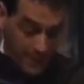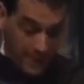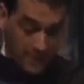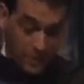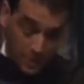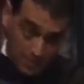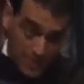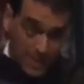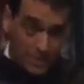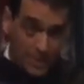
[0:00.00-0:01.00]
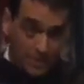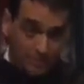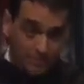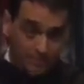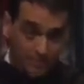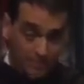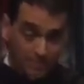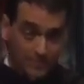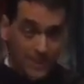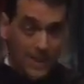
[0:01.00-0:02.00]
And they showed up the next day,
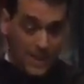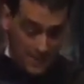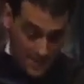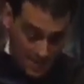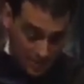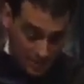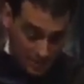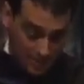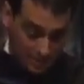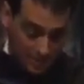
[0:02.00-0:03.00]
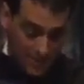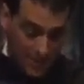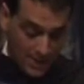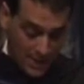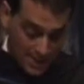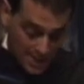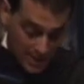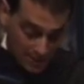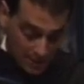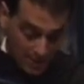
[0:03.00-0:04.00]
and the next, and the
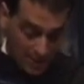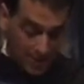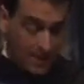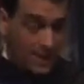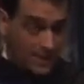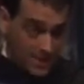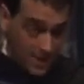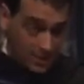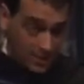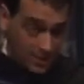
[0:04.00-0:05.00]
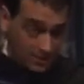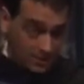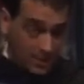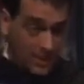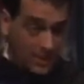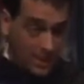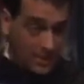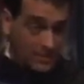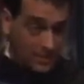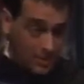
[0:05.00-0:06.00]
next, and the next.
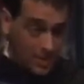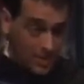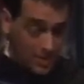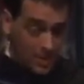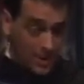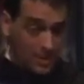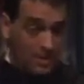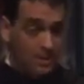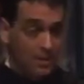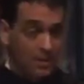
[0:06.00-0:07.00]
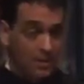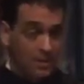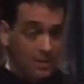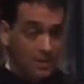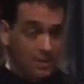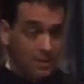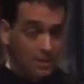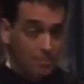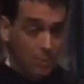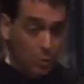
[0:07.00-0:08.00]
Class of 2008,
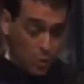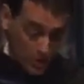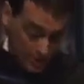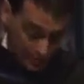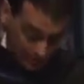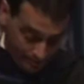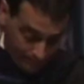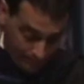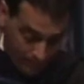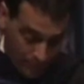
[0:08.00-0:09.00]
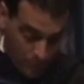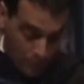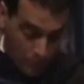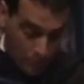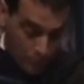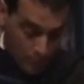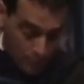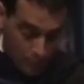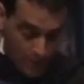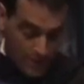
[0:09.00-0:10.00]
be warned. The
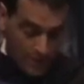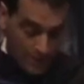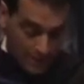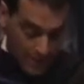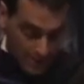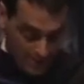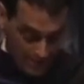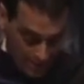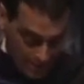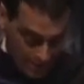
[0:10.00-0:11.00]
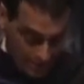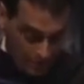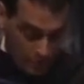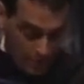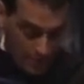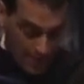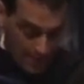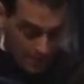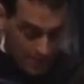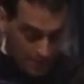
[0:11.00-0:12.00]
world is littered with
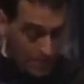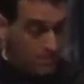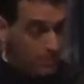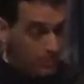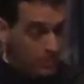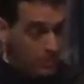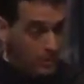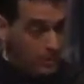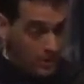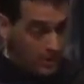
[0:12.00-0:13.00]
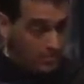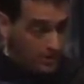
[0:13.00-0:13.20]
talented people who didn't